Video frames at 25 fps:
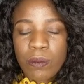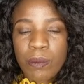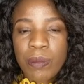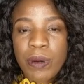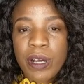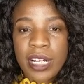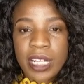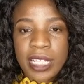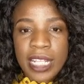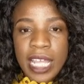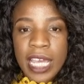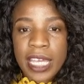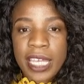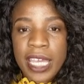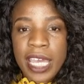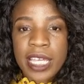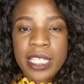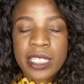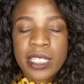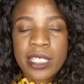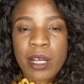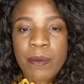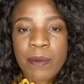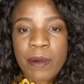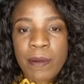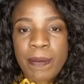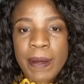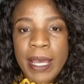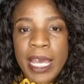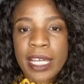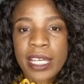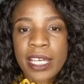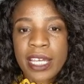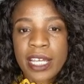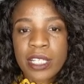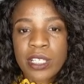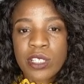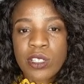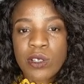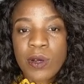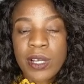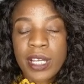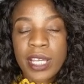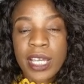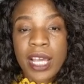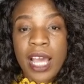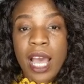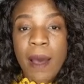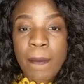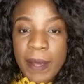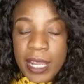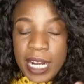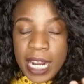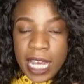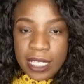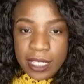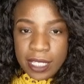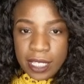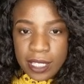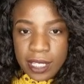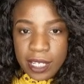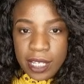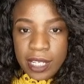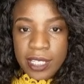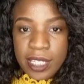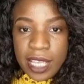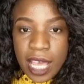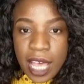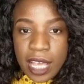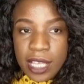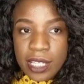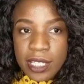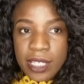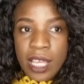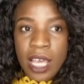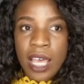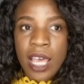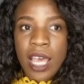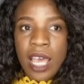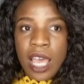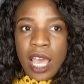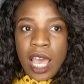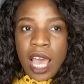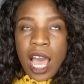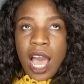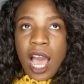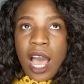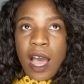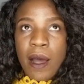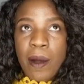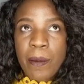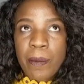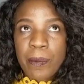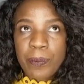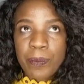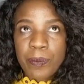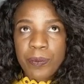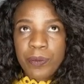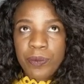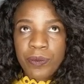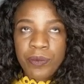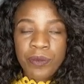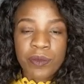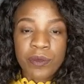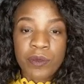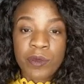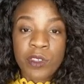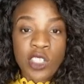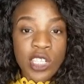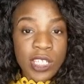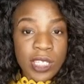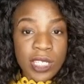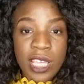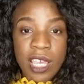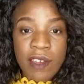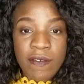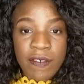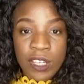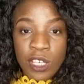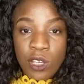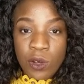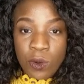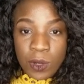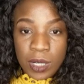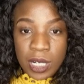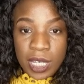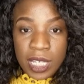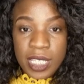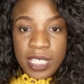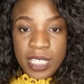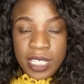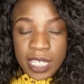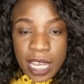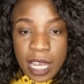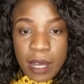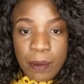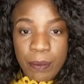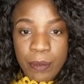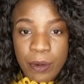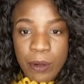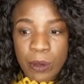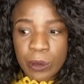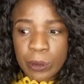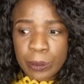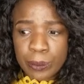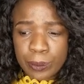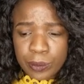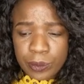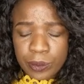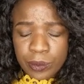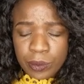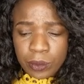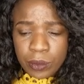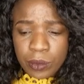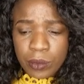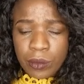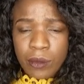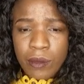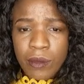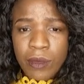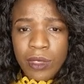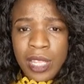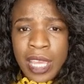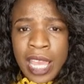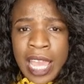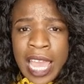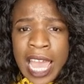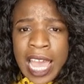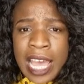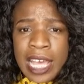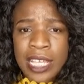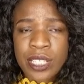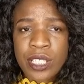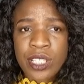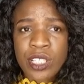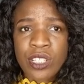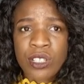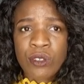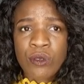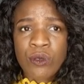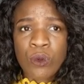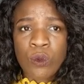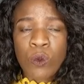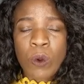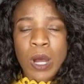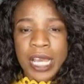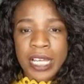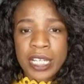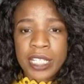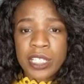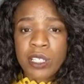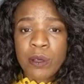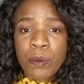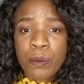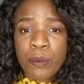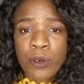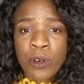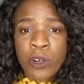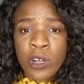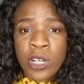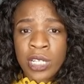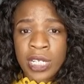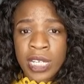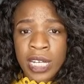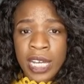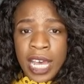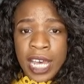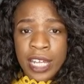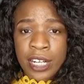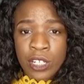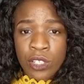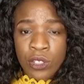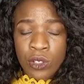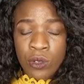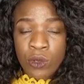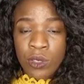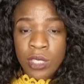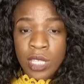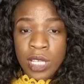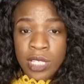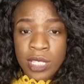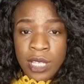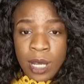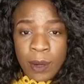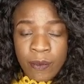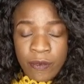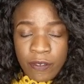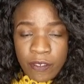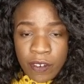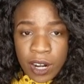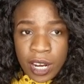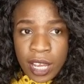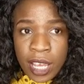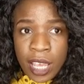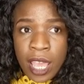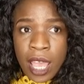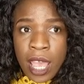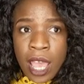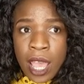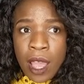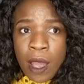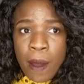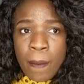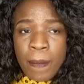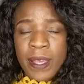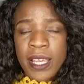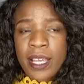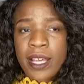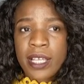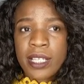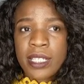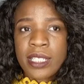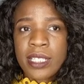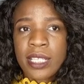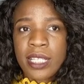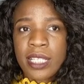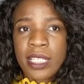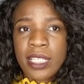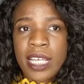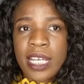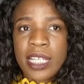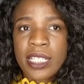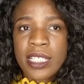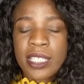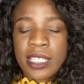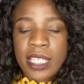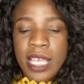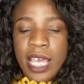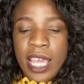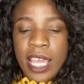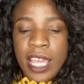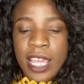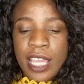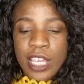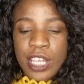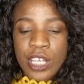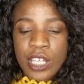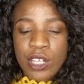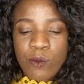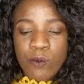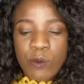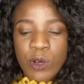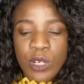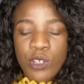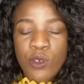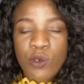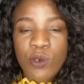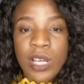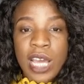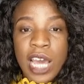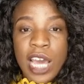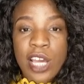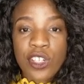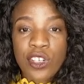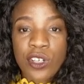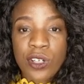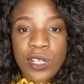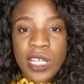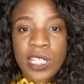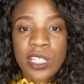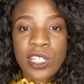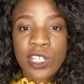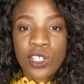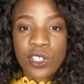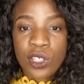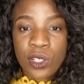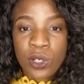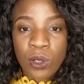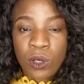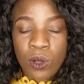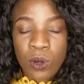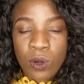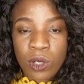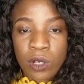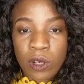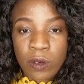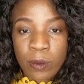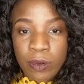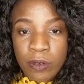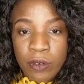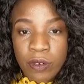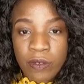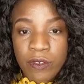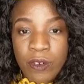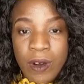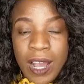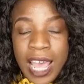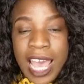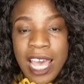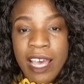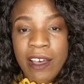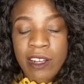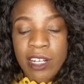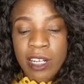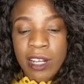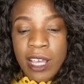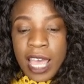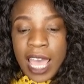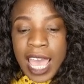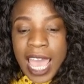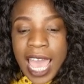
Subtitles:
putting that case number back in so it can come in as a success. Just giving you an example as to why it's important to kind of do things up front, because let's say when you got your conditional loan approval, had